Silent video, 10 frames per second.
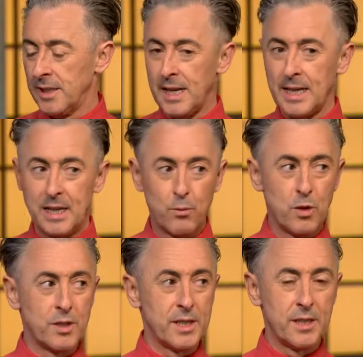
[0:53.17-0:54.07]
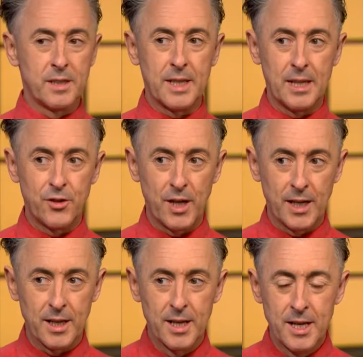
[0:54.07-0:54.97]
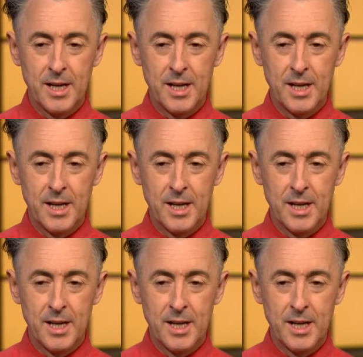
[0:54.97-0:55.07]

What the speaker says: and then I kind of wandered in to get a drink.